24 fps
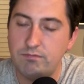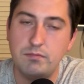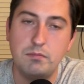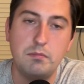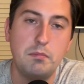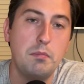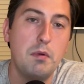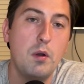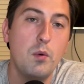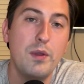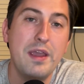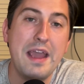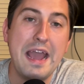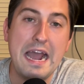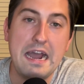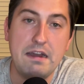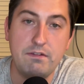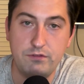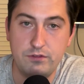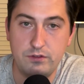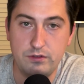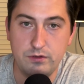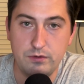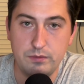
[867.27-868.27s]
but we
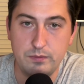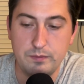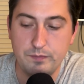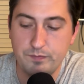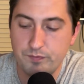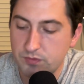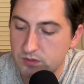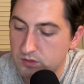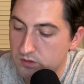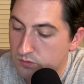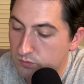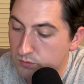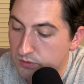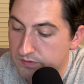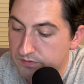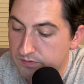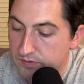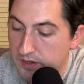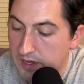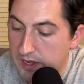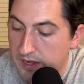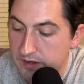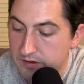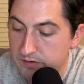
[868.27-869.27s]
have to. We've
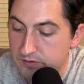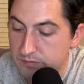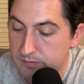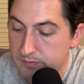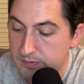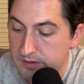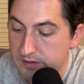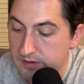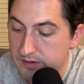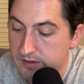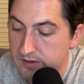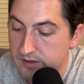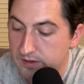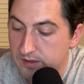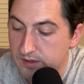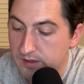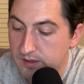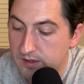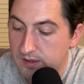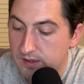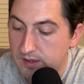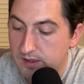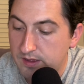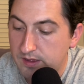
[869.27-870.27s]
got to speak.
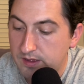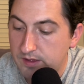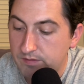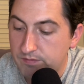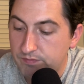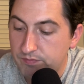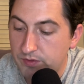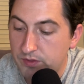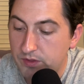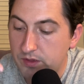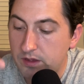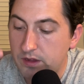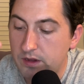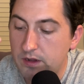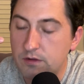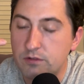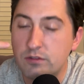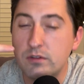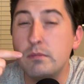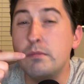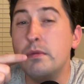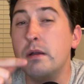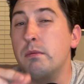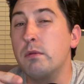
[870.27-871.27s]
Here's
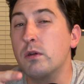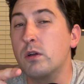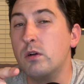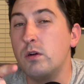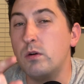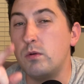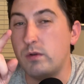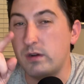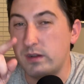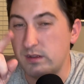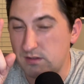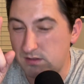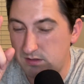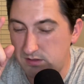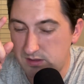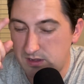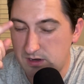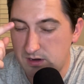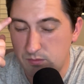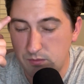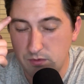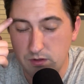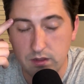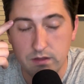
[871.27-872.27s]
some biblical ones that
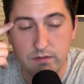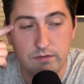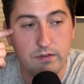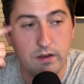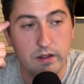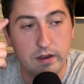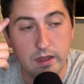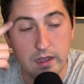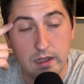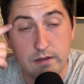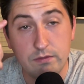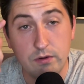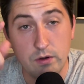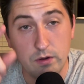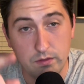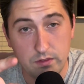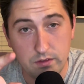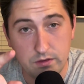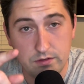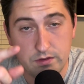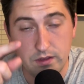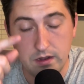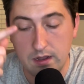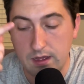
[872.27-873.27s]
are really funny. I've heard
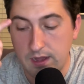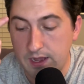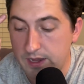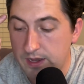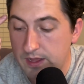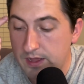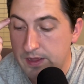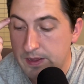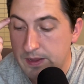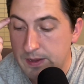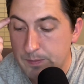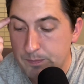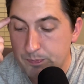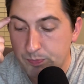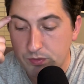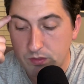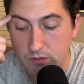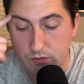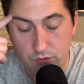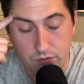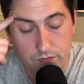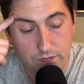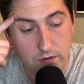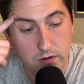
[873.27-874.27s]
this a lot.
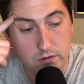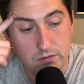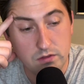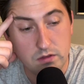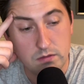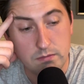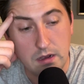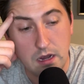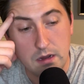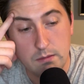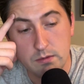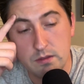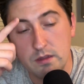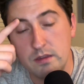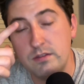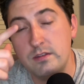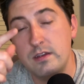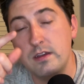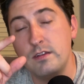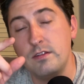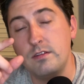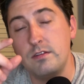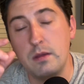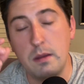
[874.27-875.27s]
There's a verse in the Bible that
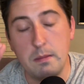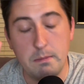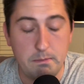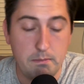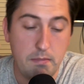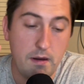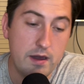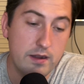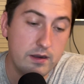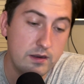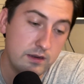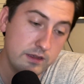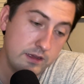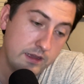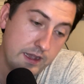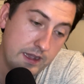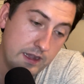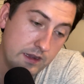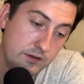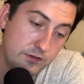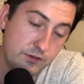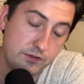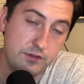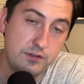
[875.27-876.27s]
says, bodily
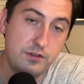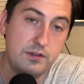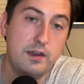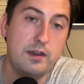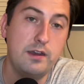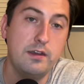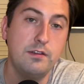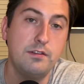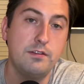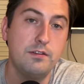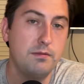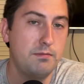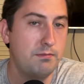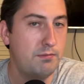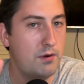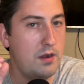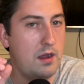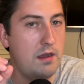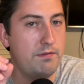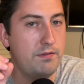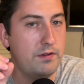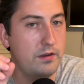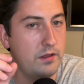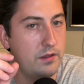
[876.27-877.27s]
exercise
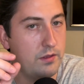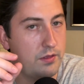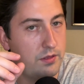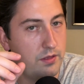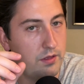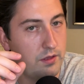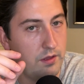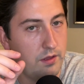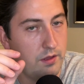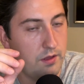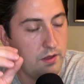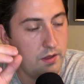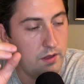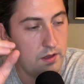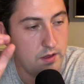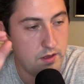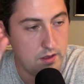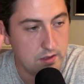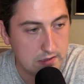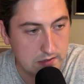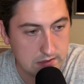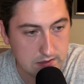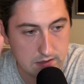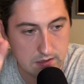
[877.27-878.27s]
profiteth
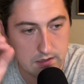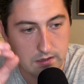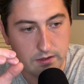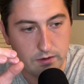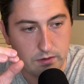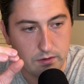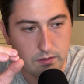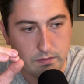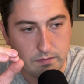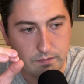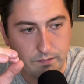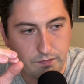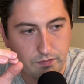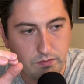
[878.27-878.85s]
little.